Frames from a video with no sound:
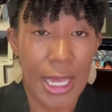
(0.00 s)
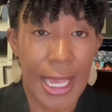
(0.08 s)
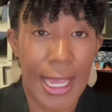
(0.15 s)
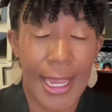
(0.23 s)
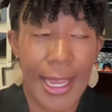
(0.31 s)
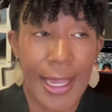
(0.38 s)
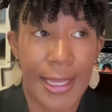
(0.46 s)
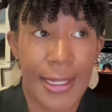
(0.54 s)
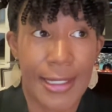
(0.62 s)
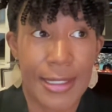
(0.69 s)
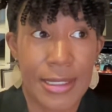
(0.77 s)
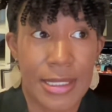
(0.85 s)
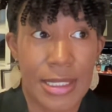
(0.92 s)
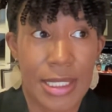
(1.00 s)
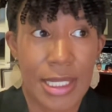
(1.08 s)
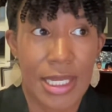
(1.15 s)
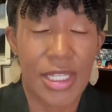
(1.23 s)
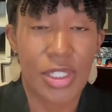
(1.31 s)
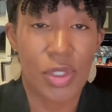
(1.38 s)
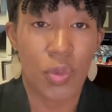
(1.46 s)
And
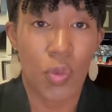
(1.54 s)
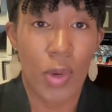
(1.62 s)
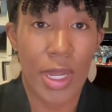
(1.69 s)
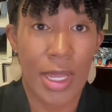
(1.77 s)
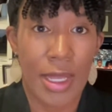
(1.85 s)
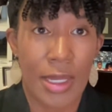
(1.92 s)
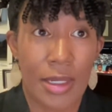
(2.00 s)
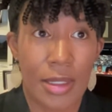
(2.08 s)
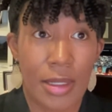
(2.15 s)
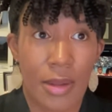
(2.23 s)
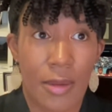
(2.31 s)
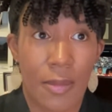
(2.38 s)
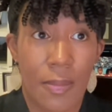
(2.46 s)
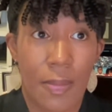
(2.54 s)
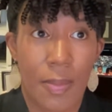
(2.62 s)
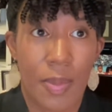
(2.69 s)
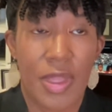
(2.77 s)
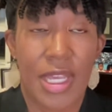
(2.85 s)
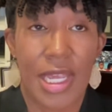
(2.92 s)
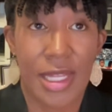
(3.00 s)
it's when
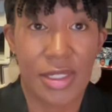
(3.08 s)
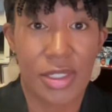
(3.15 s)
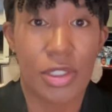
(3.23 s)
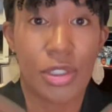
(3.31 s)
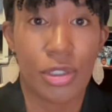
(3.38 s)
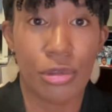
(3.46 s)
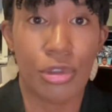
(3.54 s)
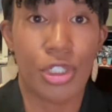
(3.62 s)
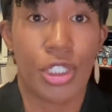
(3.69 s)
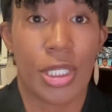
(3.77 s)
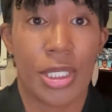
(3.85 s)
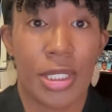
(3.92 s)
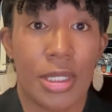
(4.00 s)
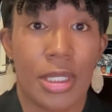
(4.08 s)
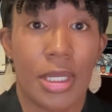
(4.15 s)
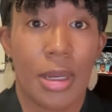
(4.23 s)
the institution